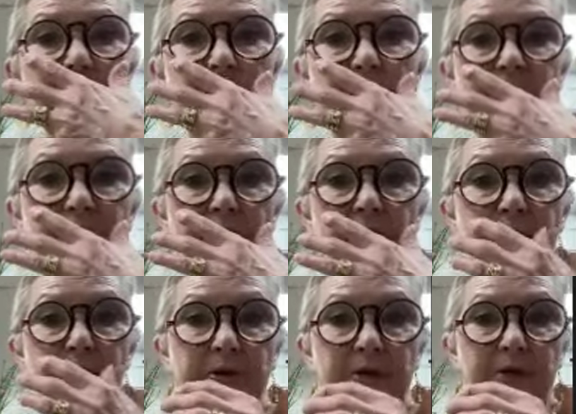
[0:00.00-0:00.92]
to
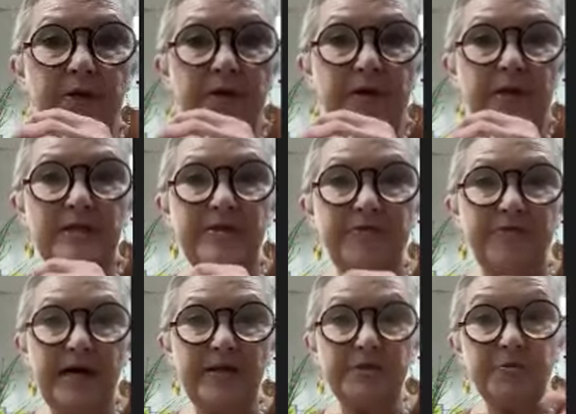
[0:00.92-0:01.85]
cover the
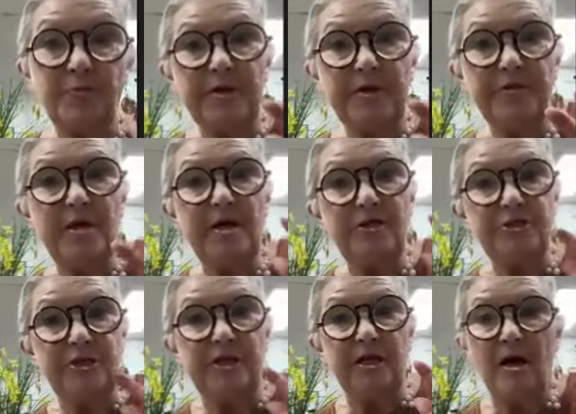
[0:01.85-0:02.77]
face with a
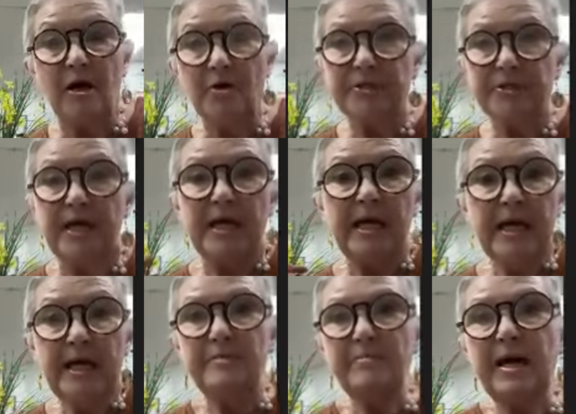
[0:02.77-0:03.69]
sheet of gauze.
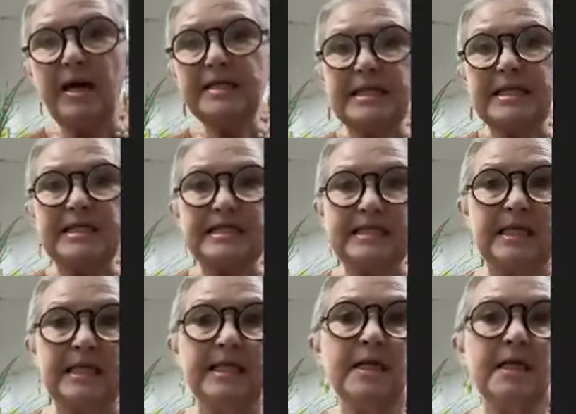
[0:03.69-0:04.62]
It makes
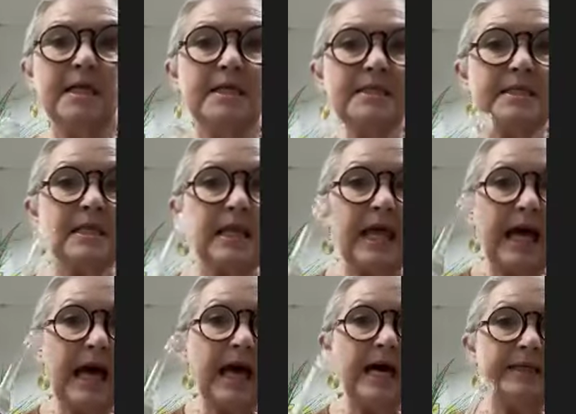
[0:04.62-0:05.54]
this
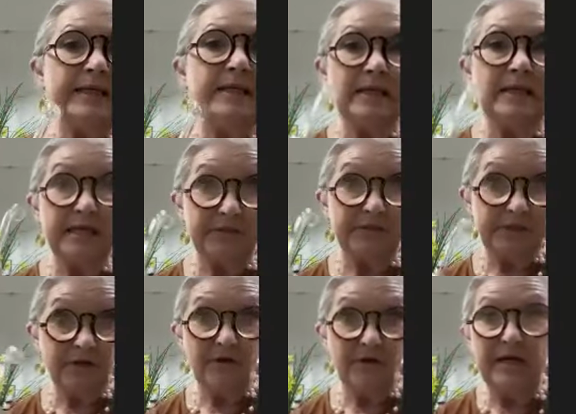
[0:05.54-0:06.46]
slide
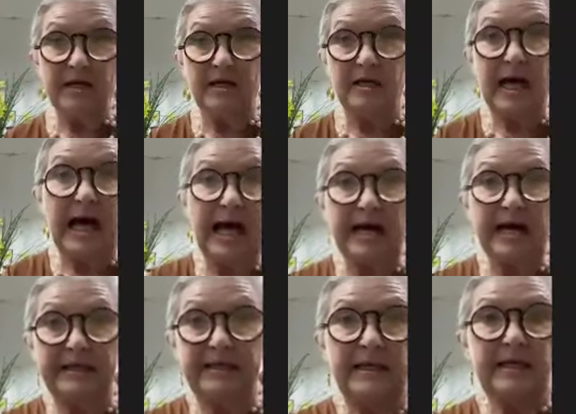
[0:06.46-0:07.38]
easier and
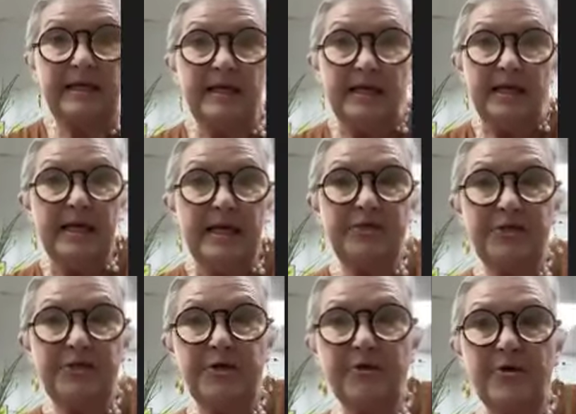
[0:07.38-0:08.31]
glide
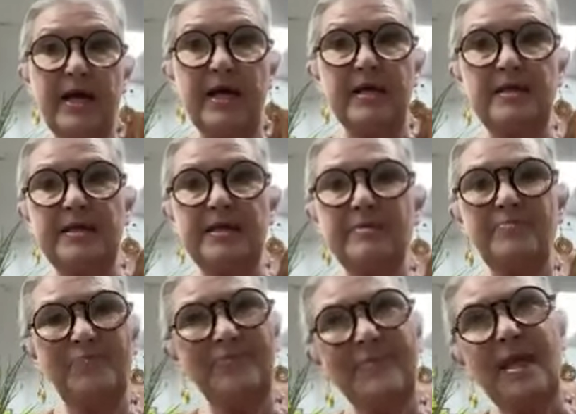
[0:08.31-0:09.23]
easier. And
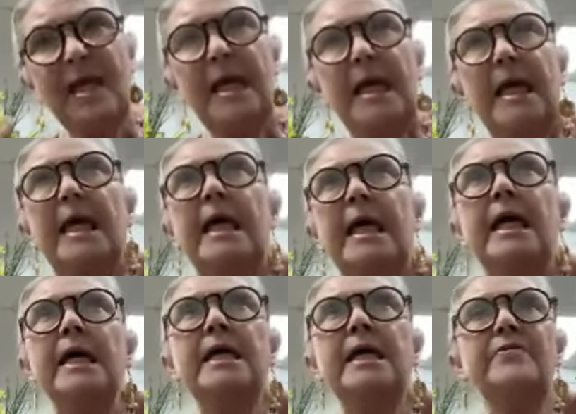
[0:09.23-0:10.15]

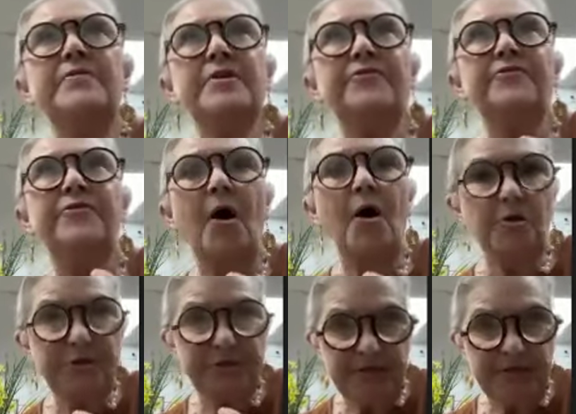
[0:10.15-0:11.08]
it gives a
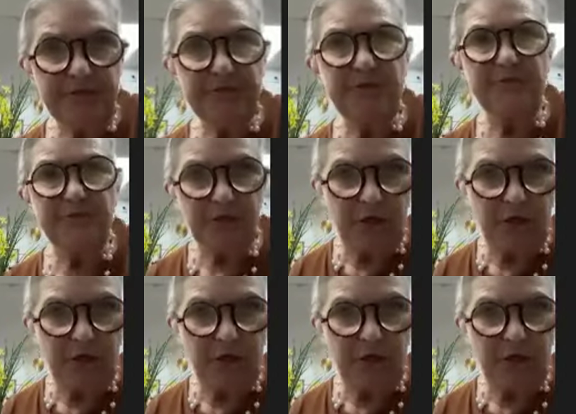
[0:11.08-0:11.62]
false sense of